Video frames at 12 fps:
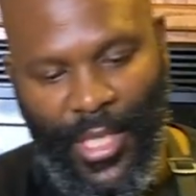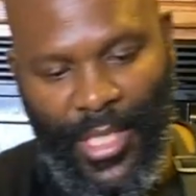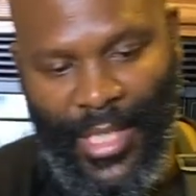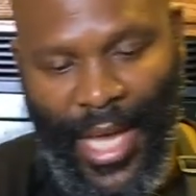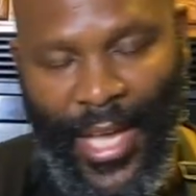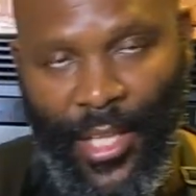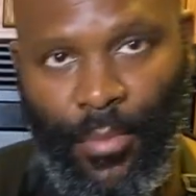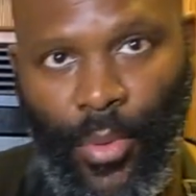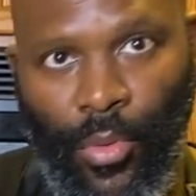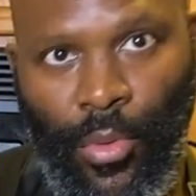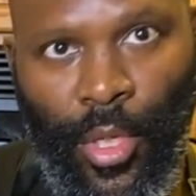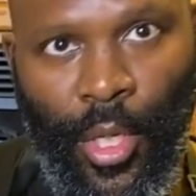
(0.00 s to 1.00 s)
is not edible.
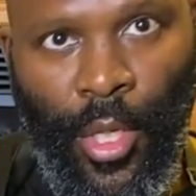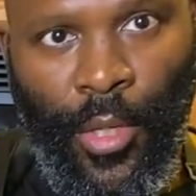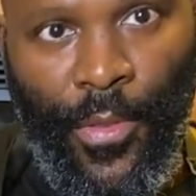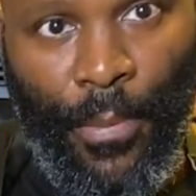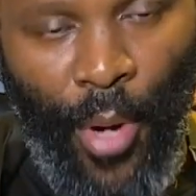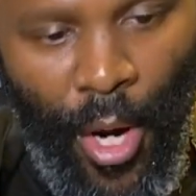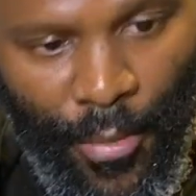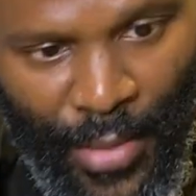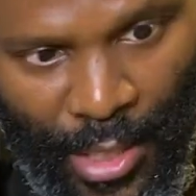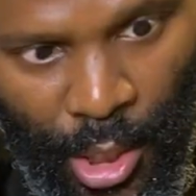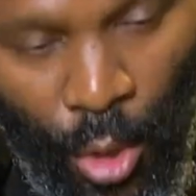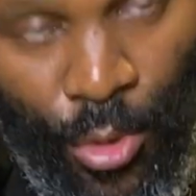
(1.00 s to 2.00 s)
The part
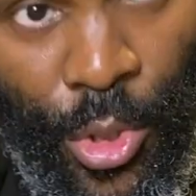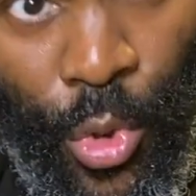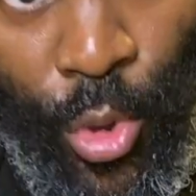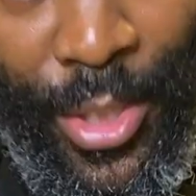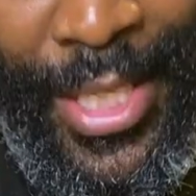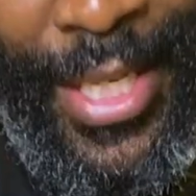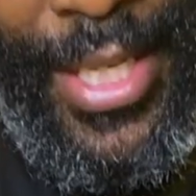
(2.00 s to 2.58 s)
that's closer toward the